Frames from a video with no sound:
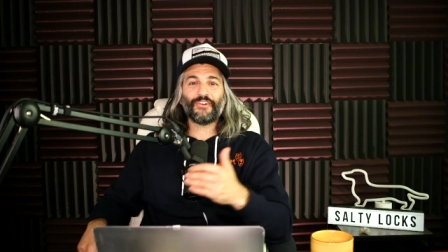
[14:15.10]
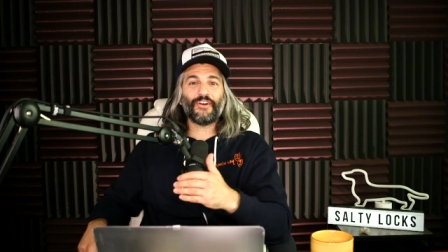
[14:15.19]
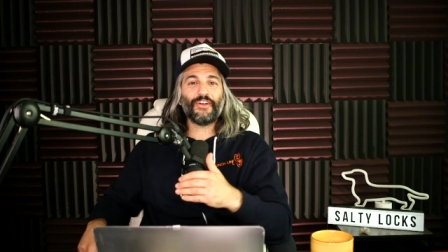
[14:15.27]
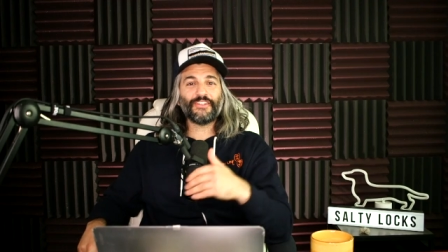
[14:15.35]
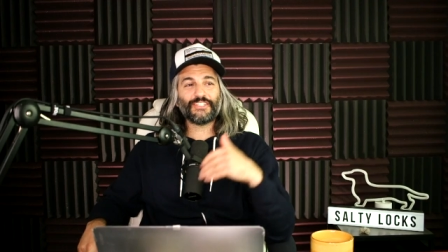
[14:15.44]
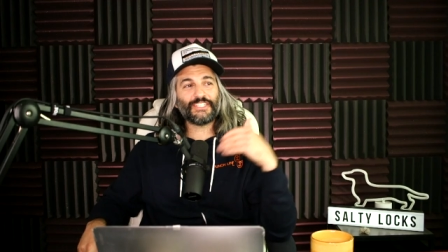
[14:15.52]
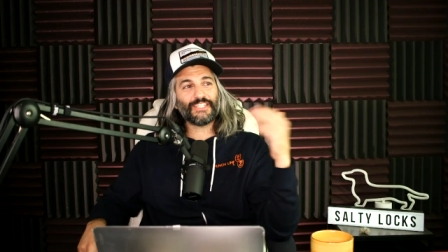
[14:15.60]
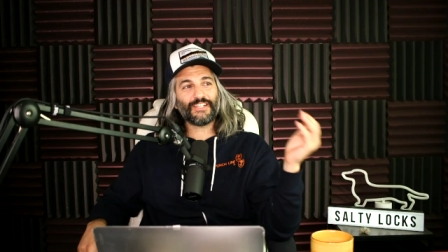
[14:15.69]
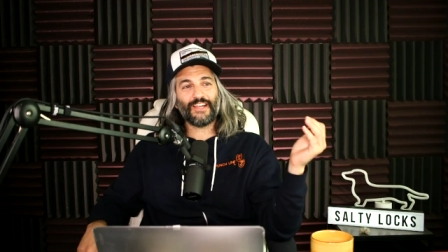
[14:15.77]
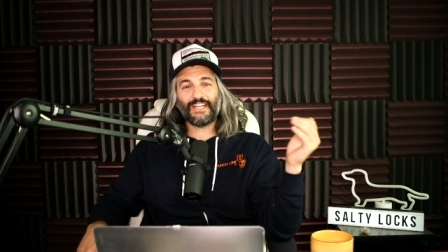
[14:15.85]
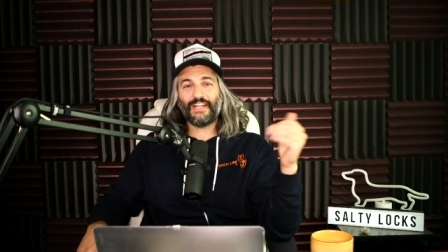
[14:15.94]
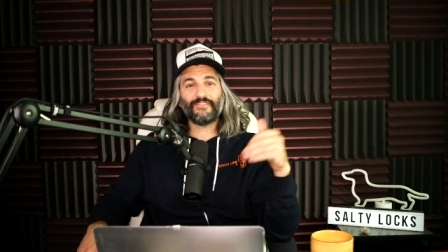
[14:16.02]
all the shit
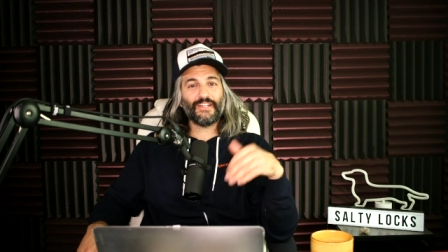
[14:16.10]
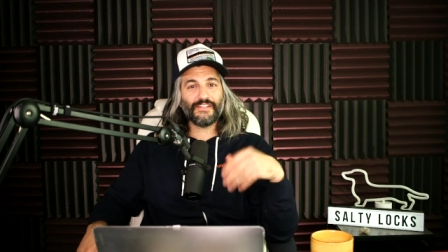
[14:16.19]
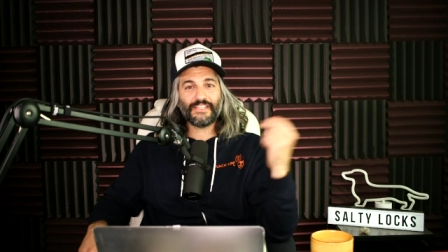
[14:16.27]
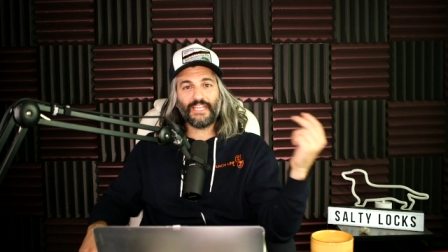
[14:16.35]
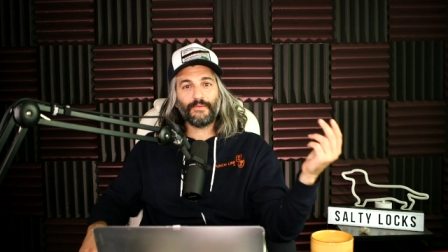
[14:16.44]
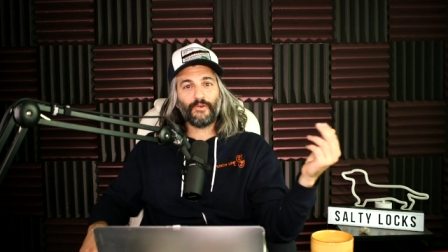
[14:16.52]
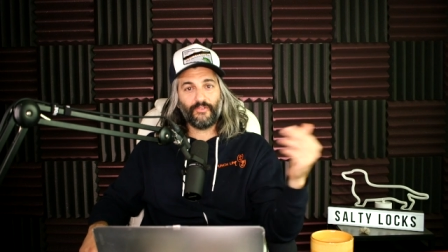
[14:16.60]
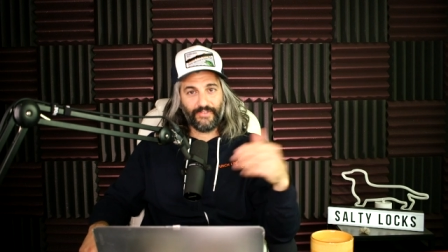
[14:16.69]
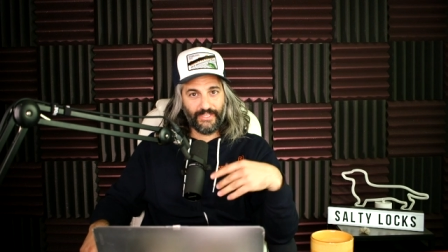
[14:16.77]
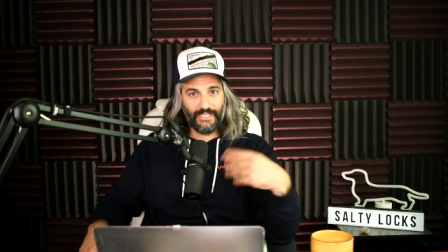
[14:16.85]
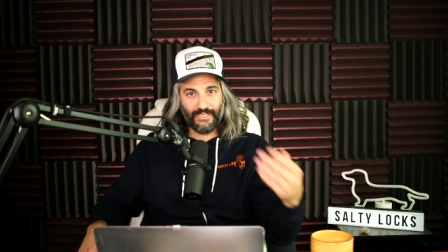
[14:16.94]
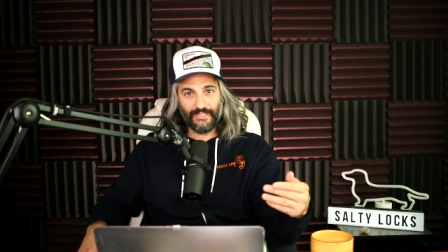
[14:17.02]
talking I've done to him over
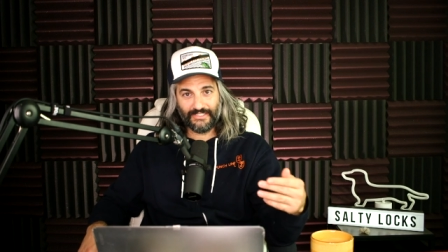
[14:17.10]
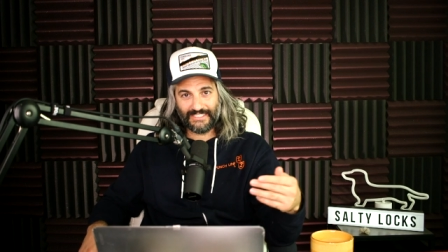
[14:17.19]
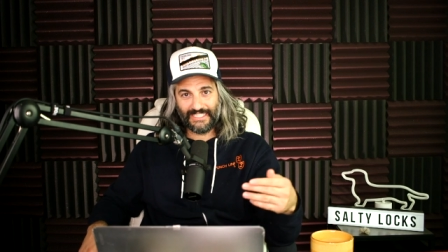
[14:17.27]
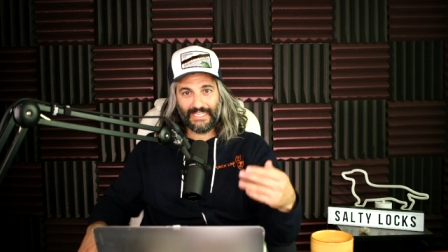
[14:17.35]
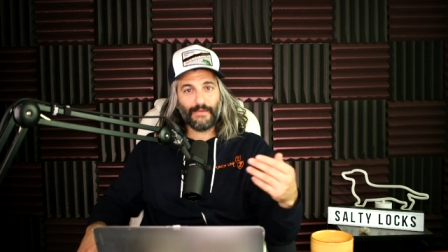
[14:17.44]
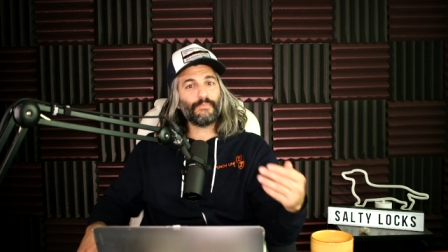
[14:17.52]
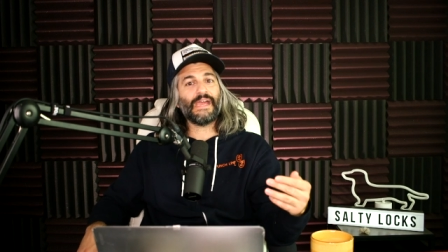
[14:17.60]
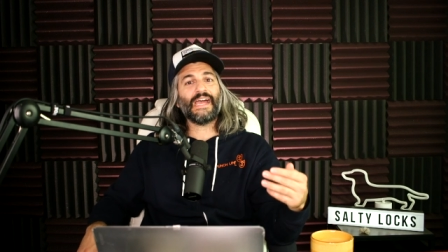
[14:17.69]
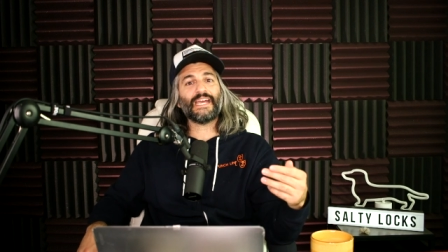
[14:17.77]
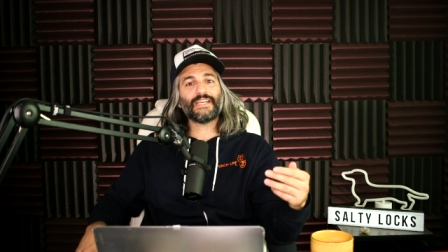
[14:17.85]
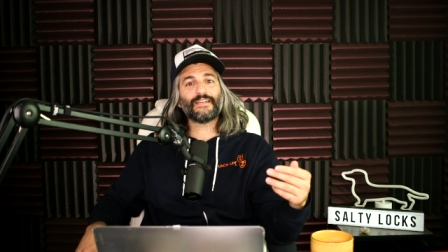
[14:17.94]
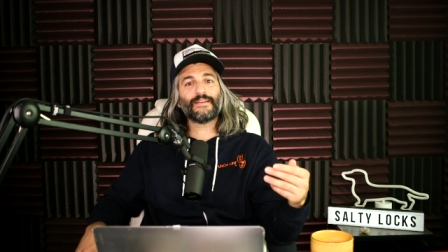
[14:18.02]
the years to get back.